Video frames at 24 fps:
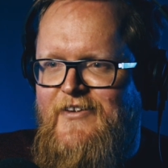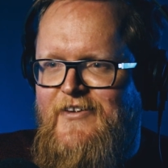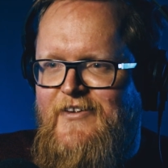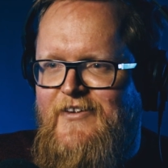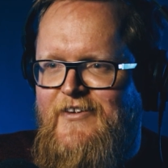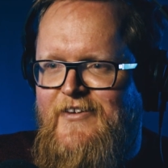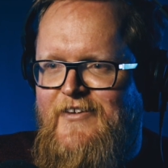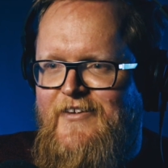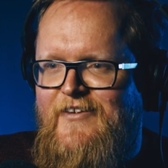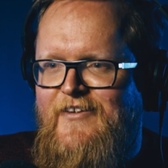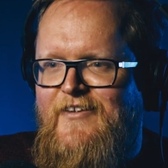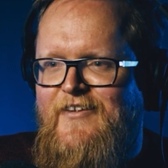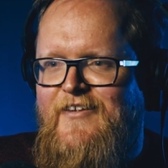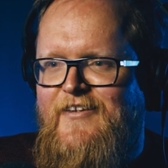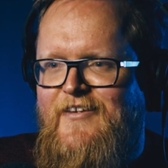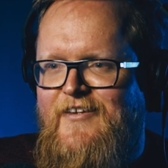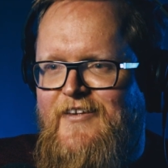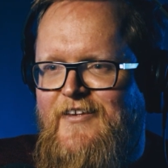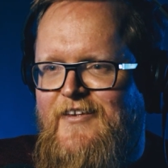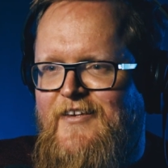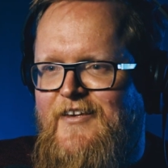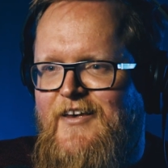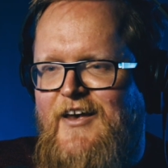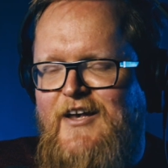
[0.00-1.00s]
Yeah.
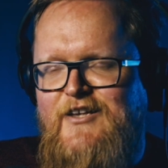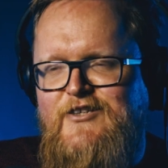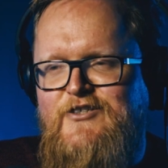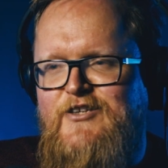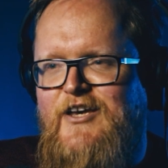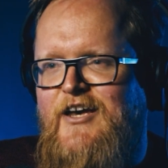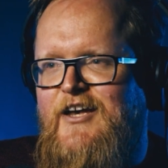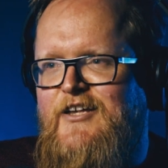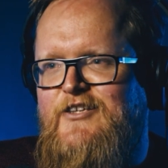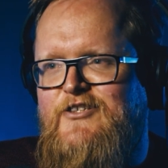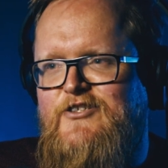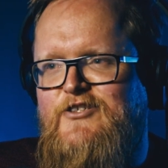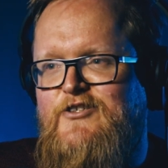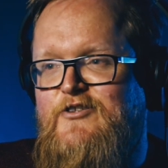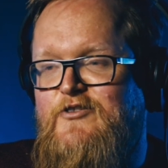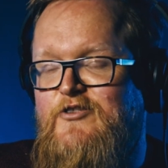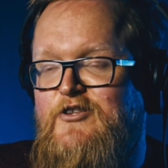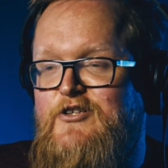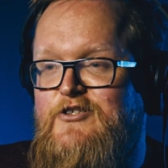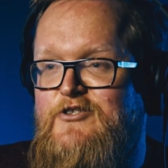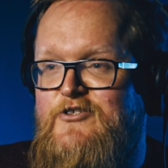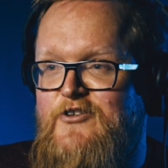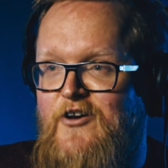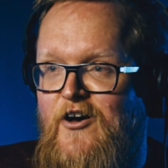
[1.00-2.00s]

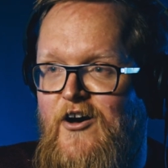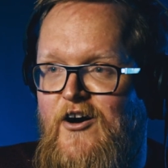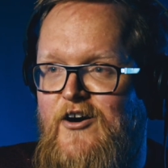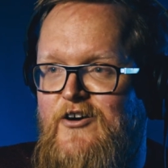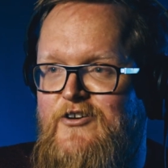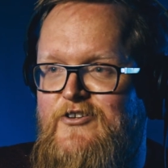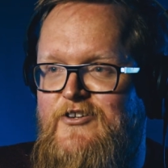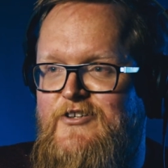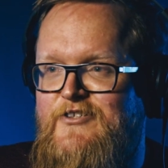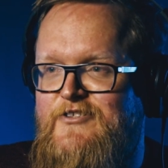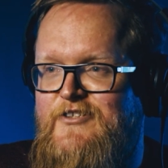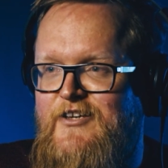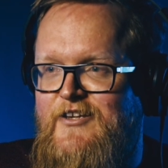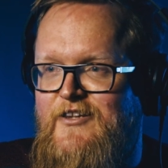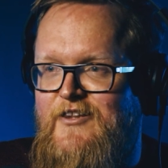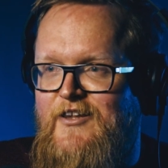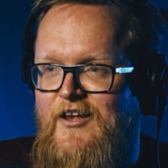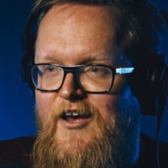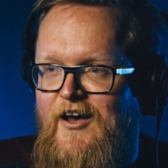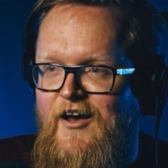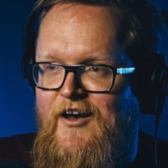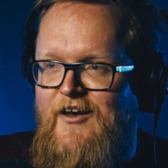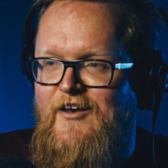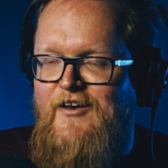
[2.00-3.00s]
It's the darkness
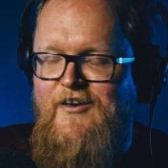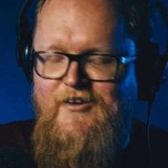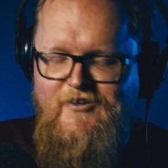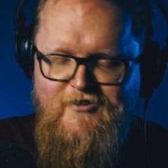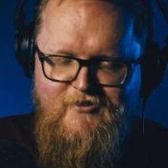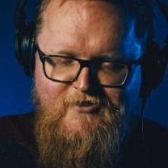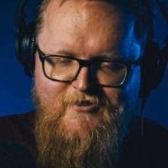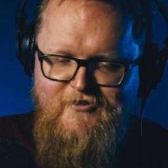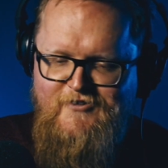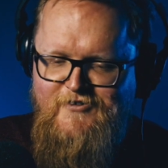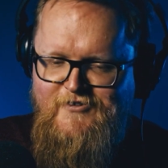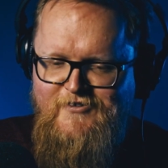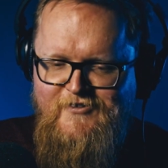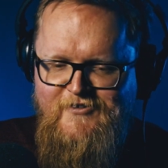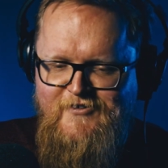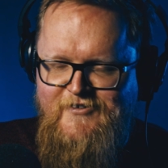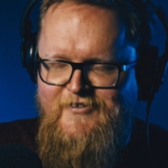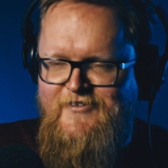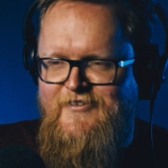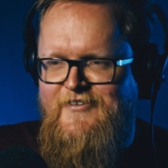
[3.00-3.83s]
in that is.